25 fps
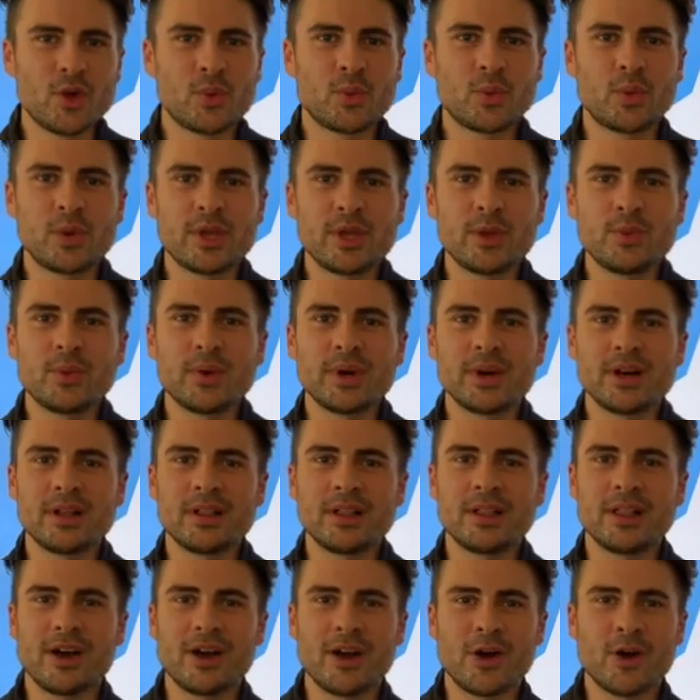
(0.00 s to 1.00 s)
We
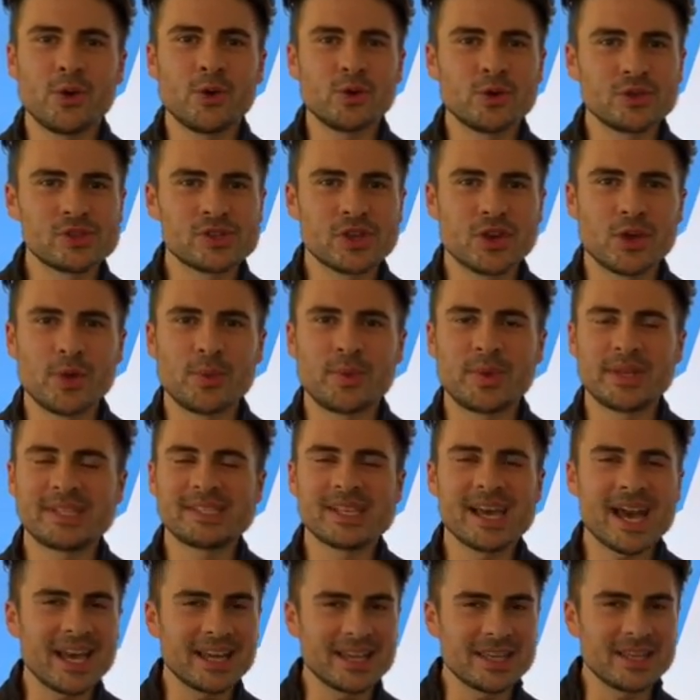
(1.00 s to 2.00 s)
will also be
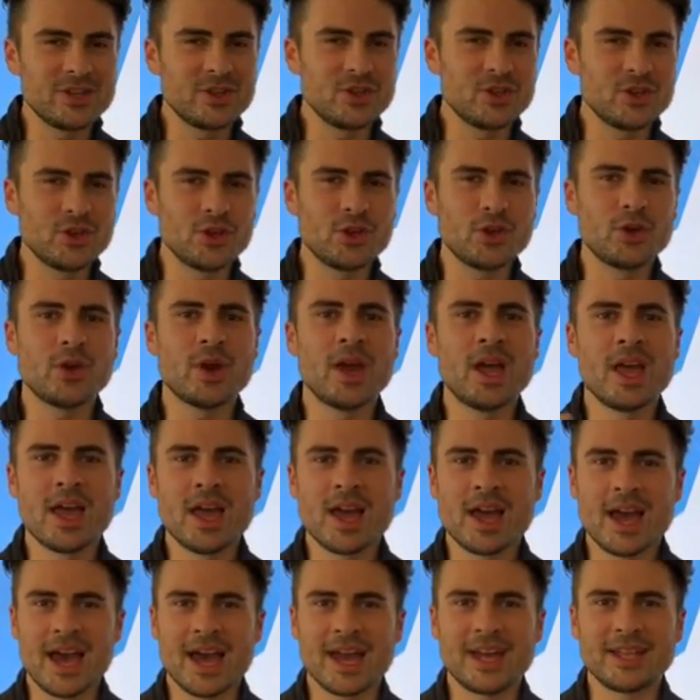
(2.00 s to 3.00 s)
tagging you,
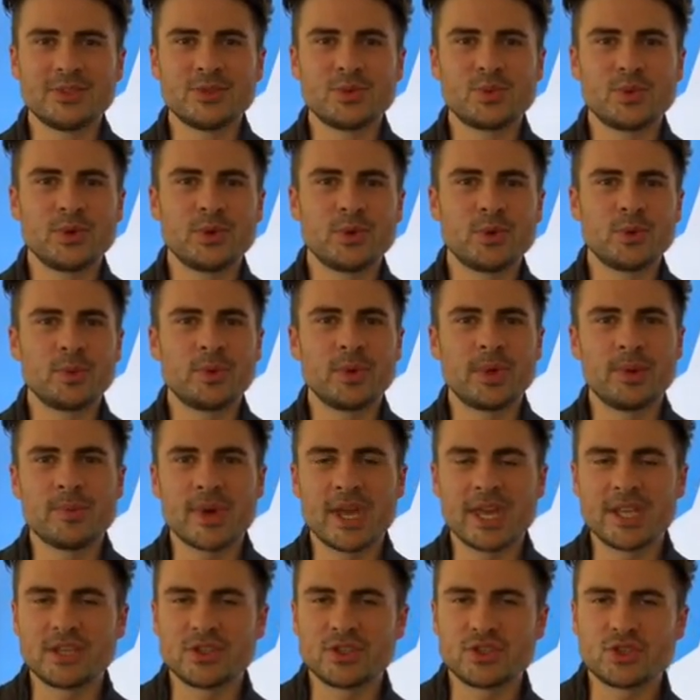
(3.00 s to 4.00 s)
and we will be
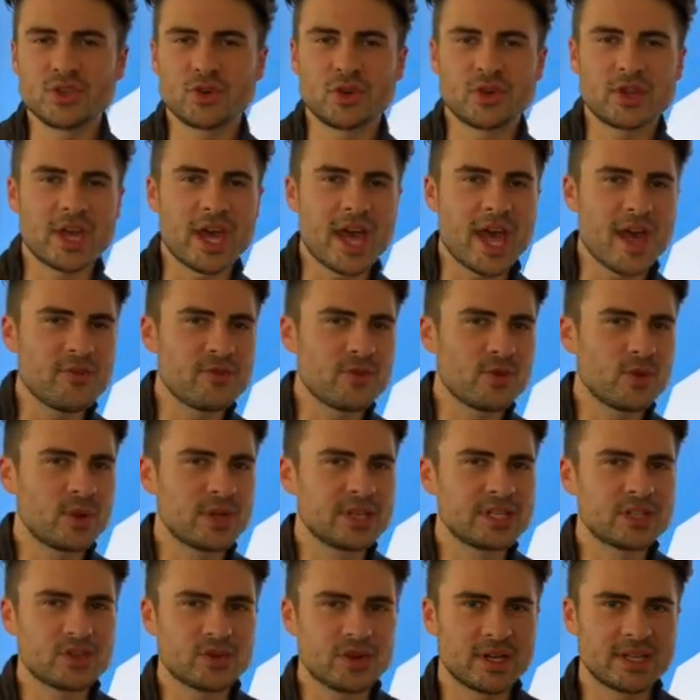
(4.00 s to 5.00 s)
making sure that
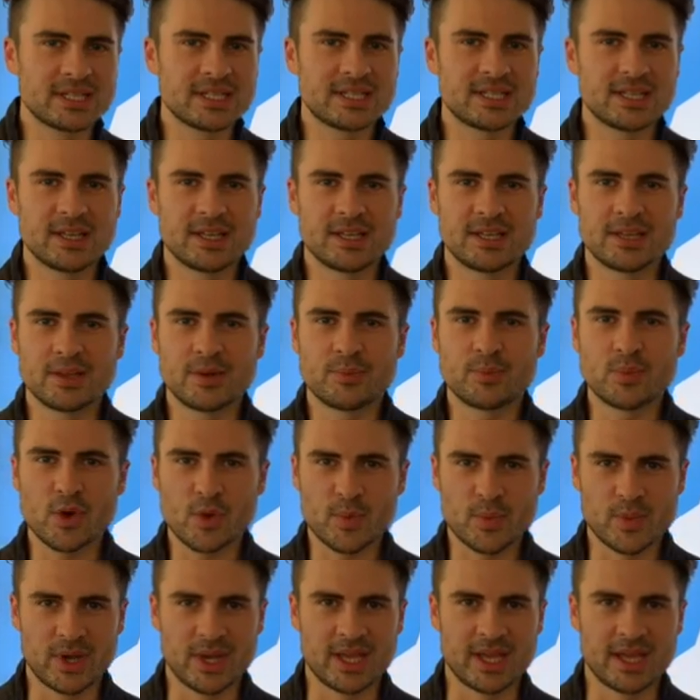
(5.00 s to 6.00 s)
everyone is credited
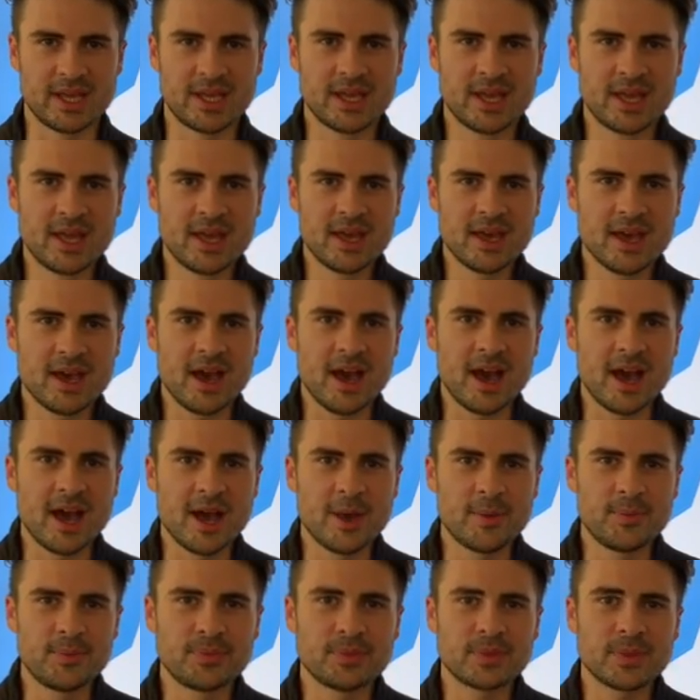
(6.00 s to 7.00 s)
properly.
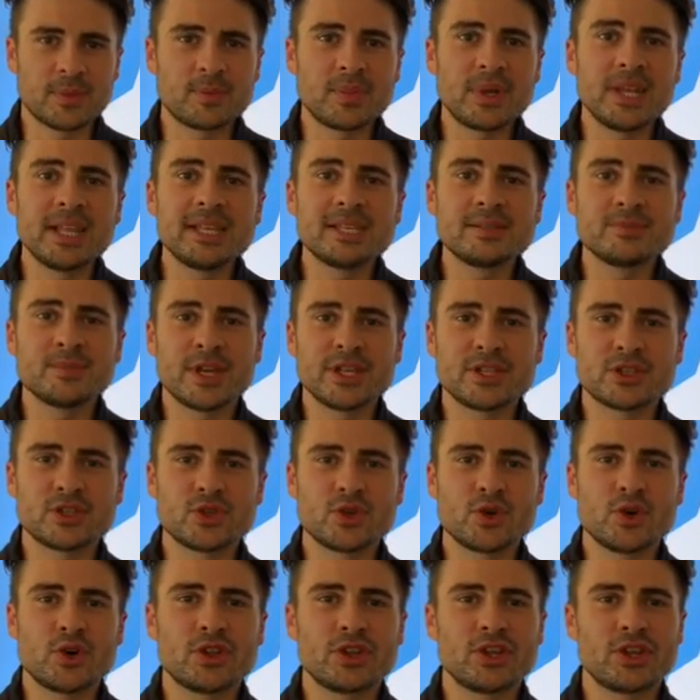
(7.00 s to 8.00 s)
Please make
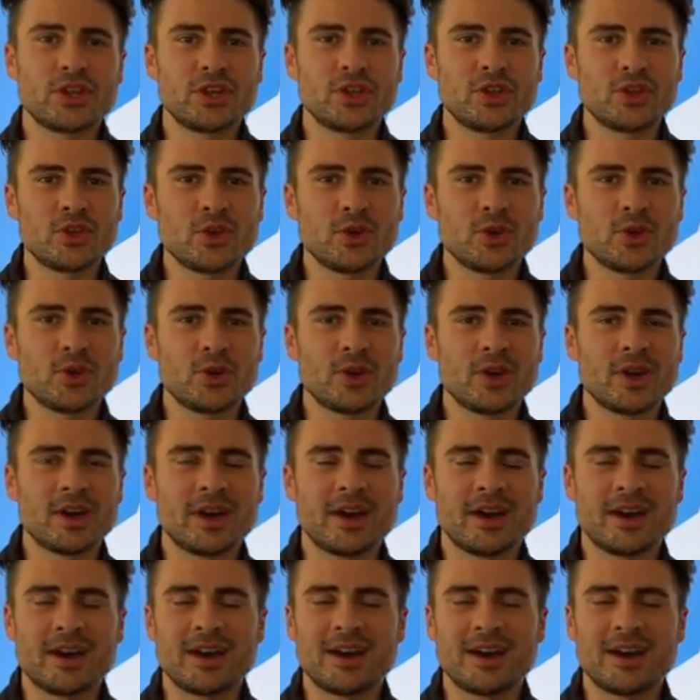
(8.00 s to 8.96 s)
sure that you